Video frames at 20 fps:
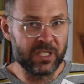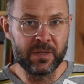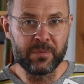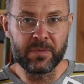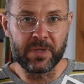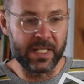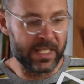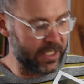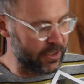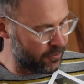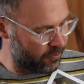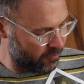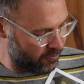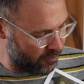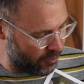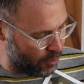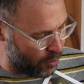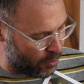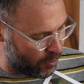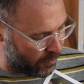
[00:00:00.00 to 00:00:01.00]
chimneys,
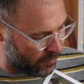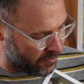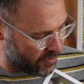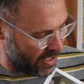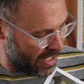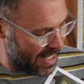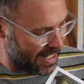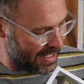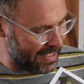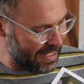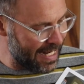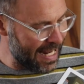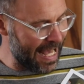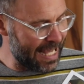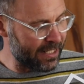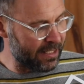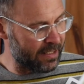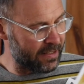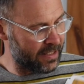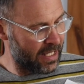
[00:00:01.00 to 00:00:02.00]
roofs,
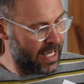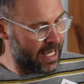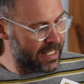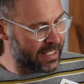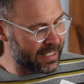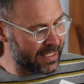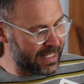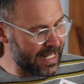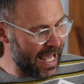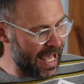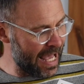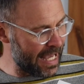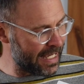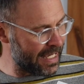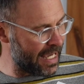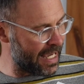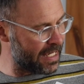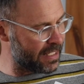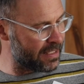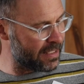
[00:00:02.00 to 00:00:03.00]
ladders,
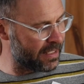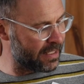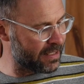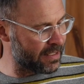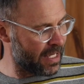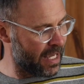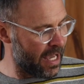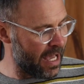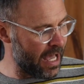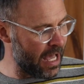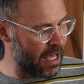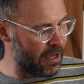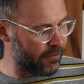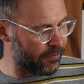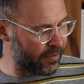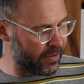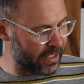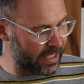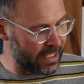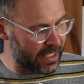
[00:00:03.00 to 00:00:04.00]
staircases,
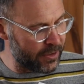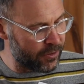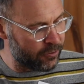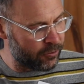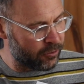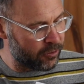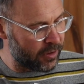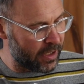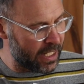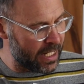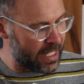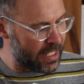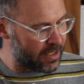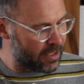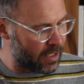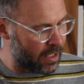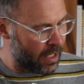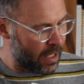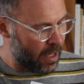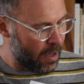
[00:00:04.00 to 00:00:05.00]
everything. These
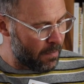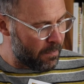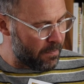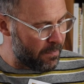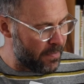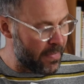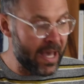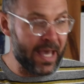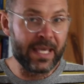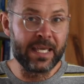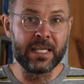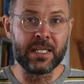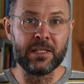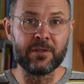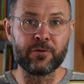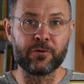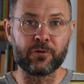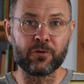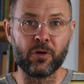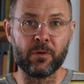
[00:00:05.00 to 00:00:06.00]
trees are
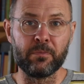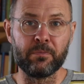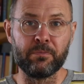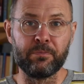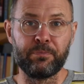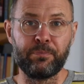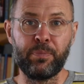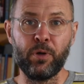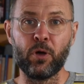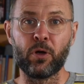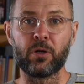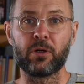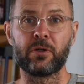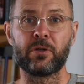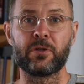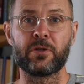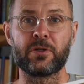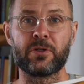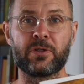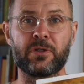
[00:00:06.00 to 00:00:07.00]
made from
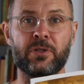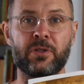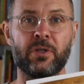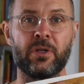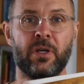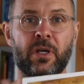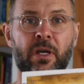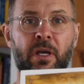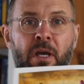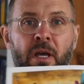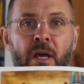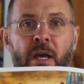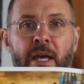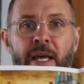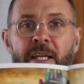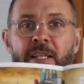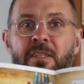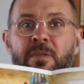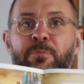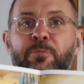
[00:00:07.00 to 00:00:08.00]
books.
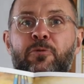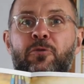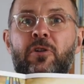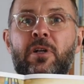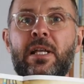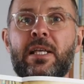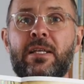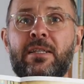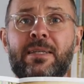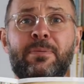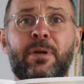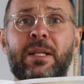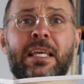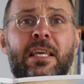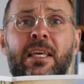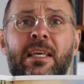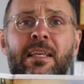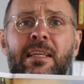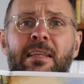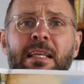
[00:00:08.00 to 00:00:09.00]
It's brilliant.
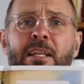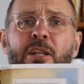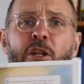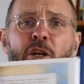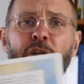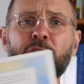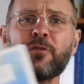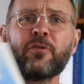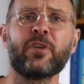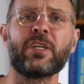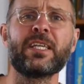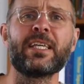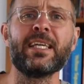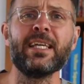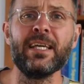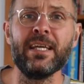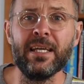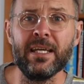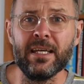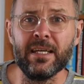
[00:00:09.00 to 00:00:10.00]
He looks for
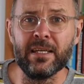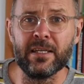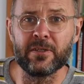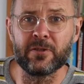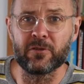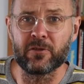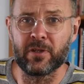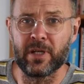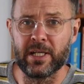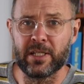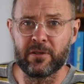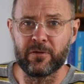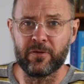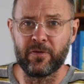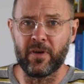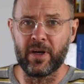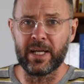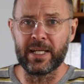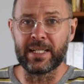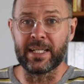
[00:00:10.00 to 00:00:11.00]
years trying to
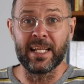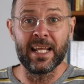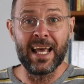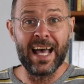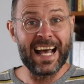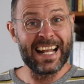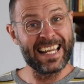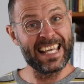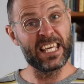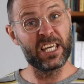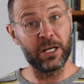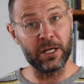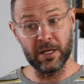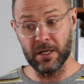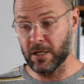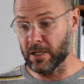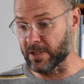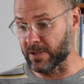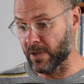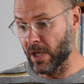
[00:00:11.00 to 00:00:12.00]
find it, and he
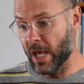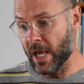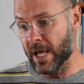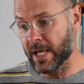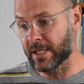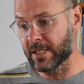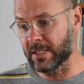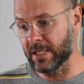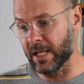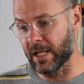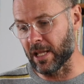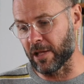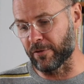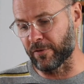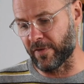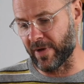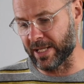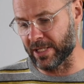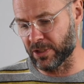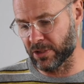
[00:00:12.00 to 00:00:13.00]
can't, until
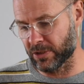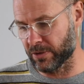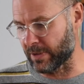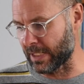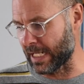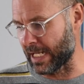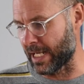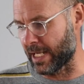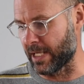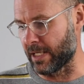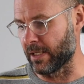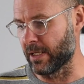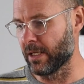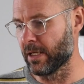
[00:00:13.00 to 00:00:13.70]
eventually